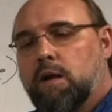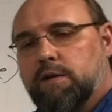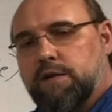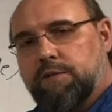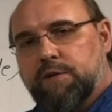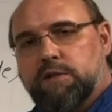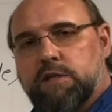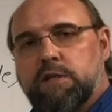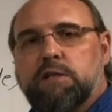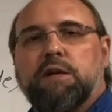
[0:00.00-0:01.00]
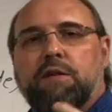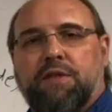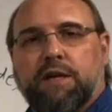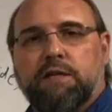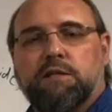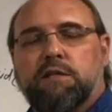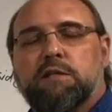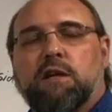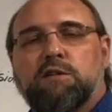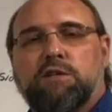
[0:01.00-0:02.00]
The differences in
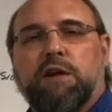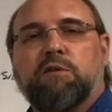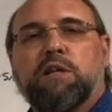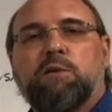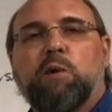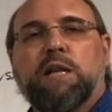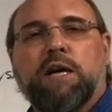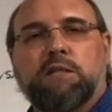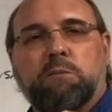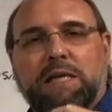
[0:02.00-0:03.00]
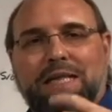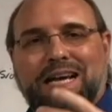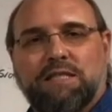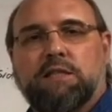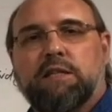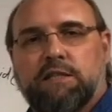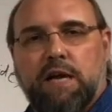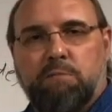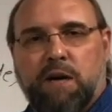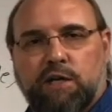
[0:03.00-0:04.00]
thicknesses are generally we like to be less than
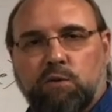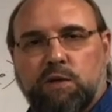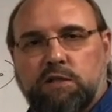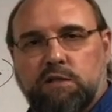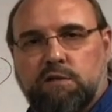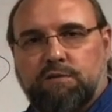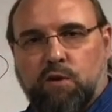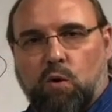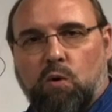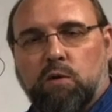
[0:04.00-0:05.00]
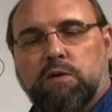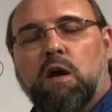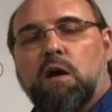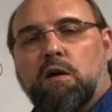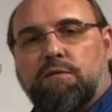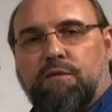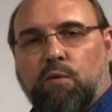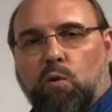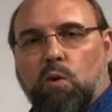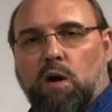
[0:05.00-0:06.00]
10 microinches of gold
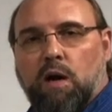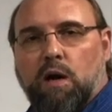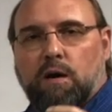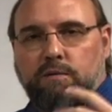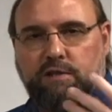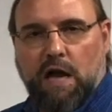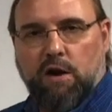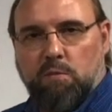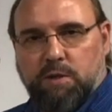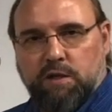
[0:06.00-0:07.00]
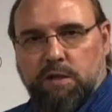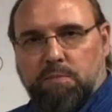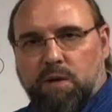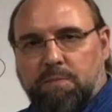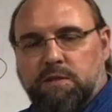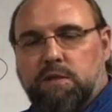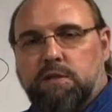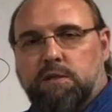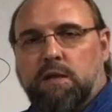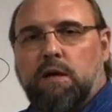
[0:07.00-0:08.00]
for solderability
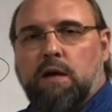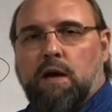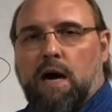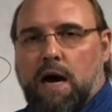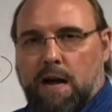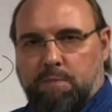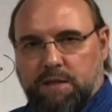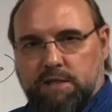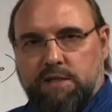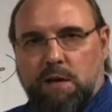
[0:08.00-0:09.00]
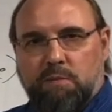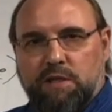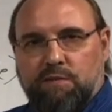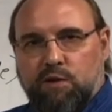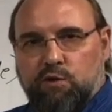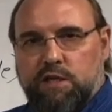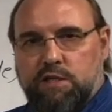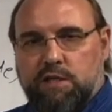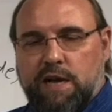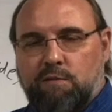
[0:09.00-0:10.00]
purposes. IPC, I believe,
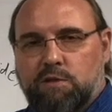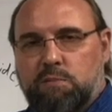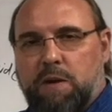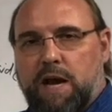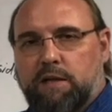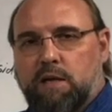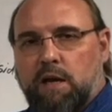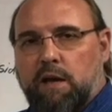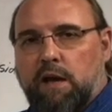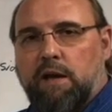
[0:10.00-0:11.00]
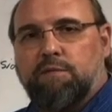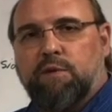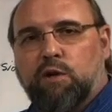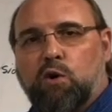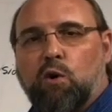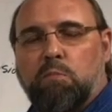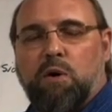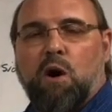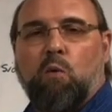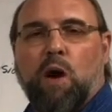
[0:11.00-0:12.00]
agrees in that respect. And for gold
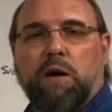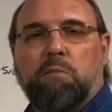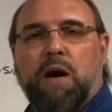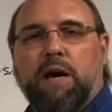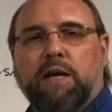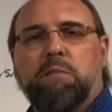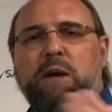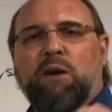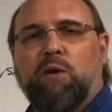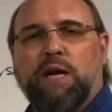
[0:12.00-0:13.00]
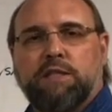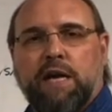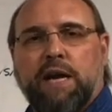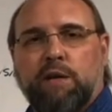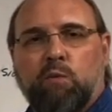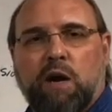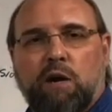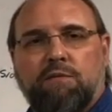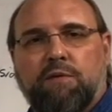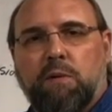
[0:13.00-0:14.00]
ball wire bonding, it may range
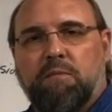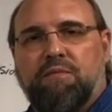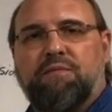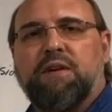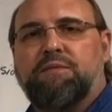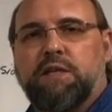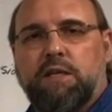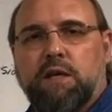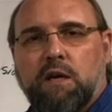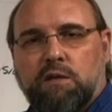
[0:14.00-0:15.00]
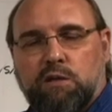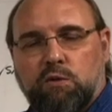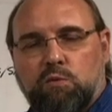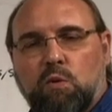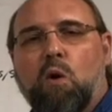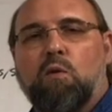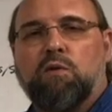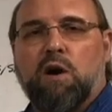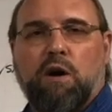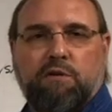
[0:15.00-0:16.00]
anywhere from 50 to
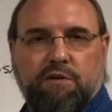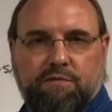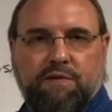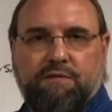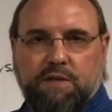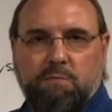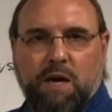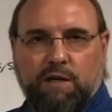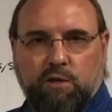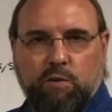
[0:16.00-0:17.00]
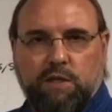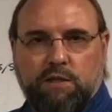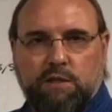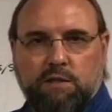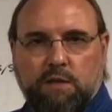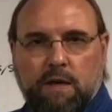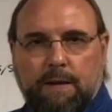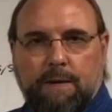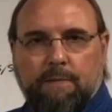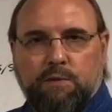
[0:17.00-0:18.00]
over 150 microinches.
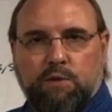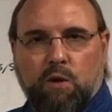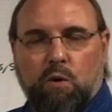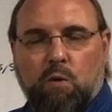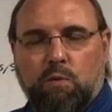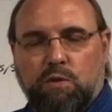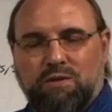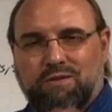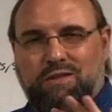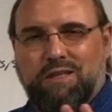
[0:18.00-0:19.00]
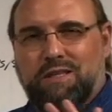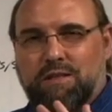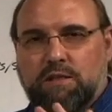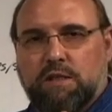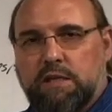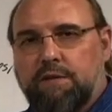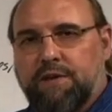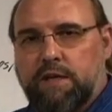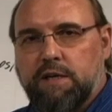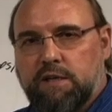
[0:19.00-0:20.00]
So you'll see the
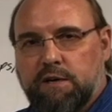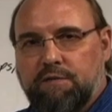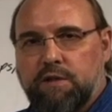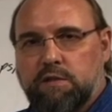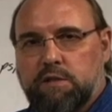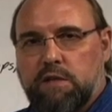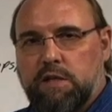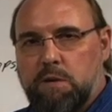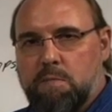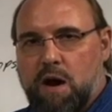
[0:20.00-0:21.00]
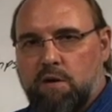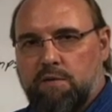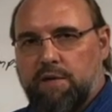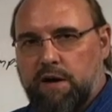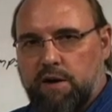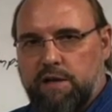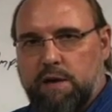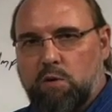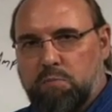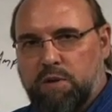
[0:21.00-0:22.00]
significant difference in the amount of area
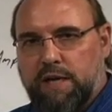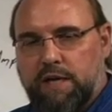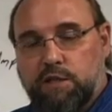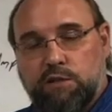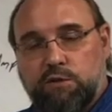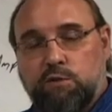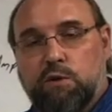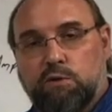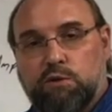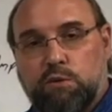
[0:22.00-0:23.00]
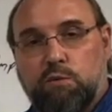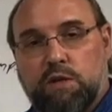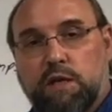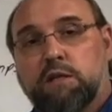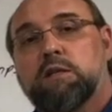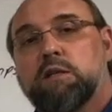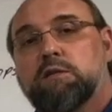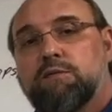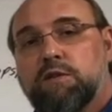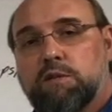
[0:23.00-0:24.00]
that we're plating to do those two things, and
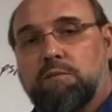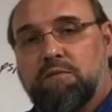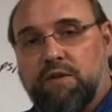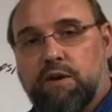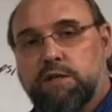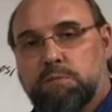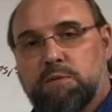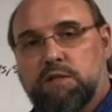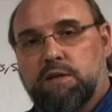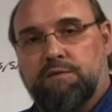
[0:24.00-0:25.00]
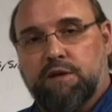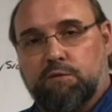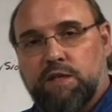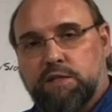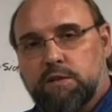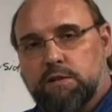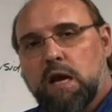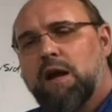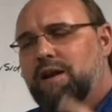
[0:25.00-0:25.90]
it's for some very specific reasons.